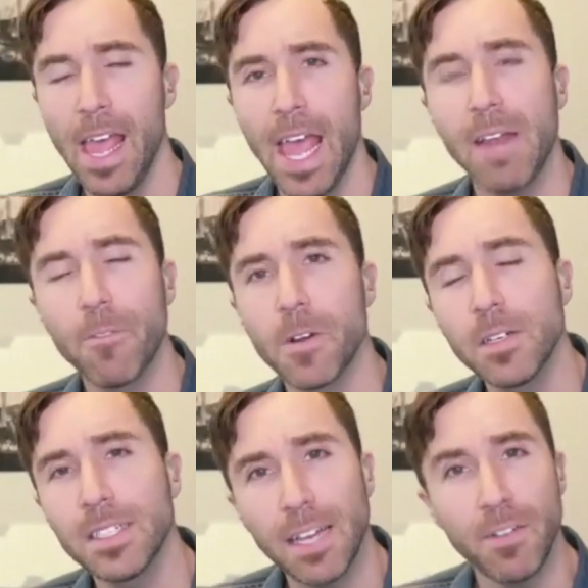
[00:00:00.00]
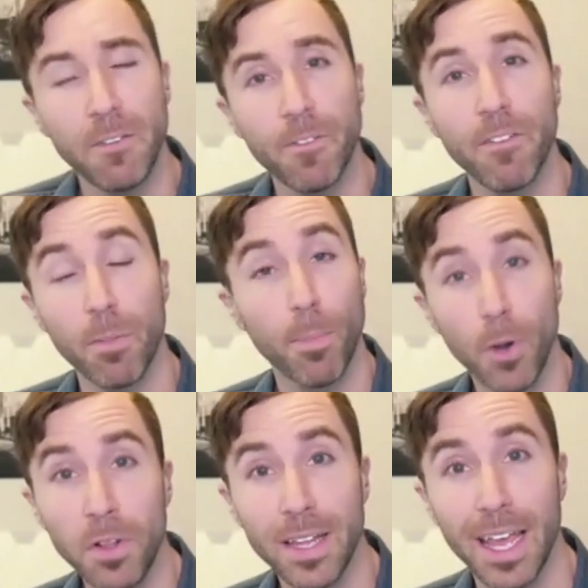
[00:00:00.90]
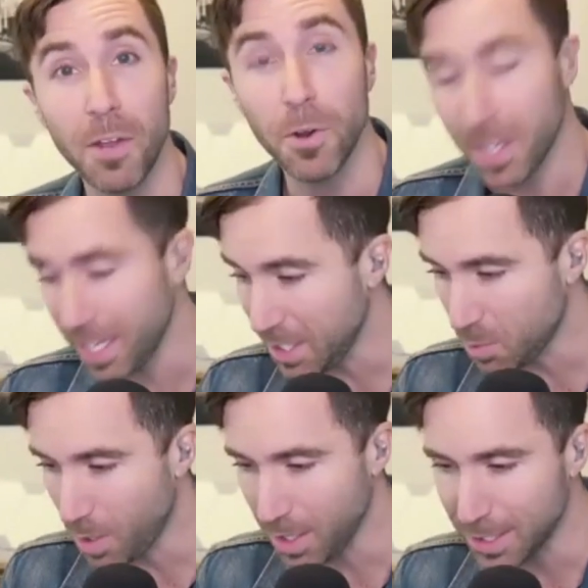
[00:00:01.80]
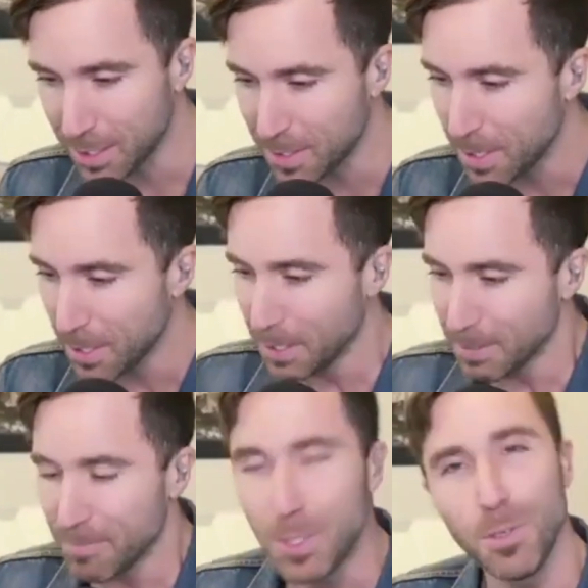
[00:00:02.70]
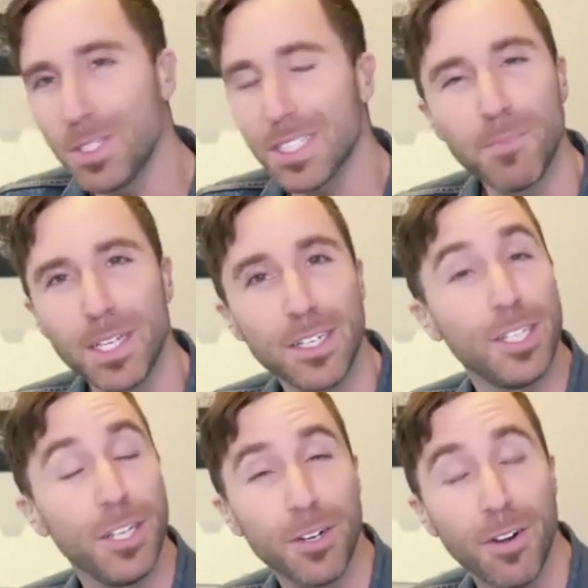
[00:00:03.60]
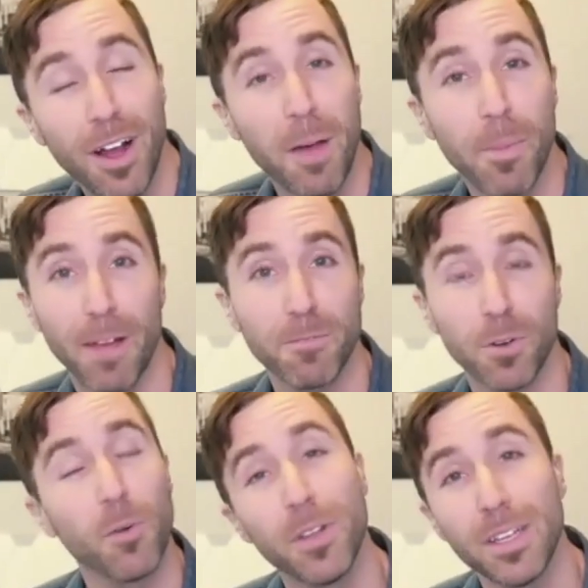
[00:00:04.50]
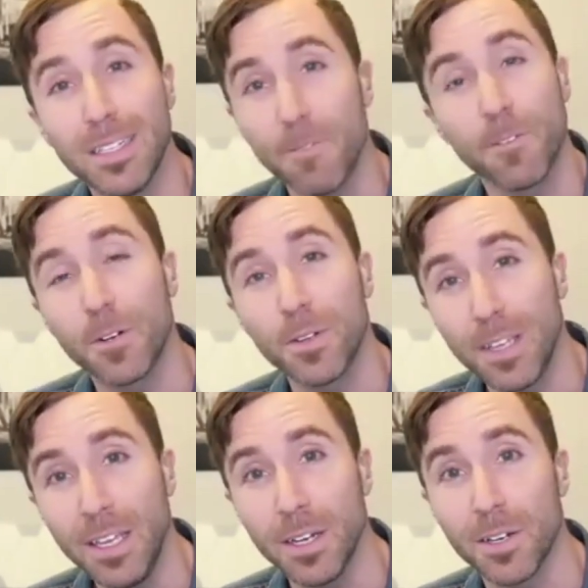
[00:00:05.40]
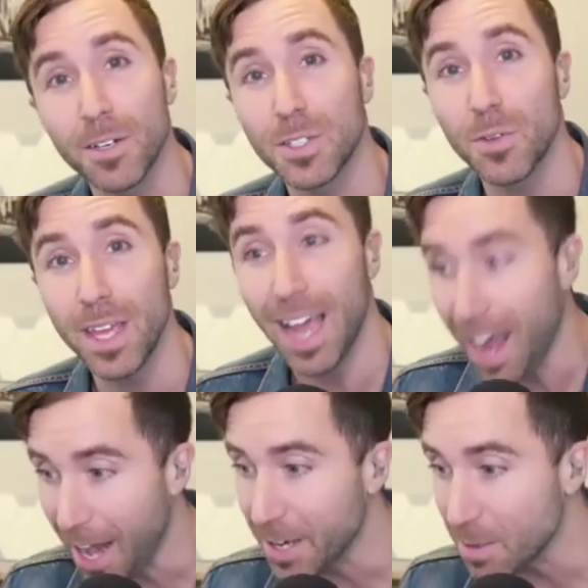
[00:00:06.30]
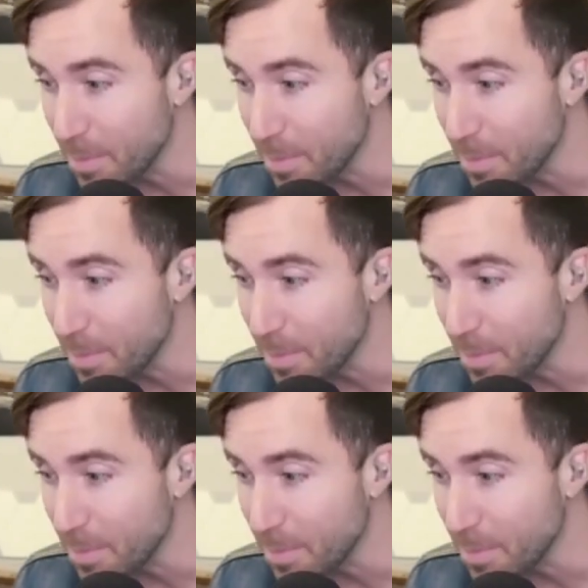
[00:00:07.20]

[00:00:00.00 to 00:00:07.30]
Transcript: And for her seventy-fifth birthday, her kids wanted to do something to cheer her up after a really difficult year, so they hired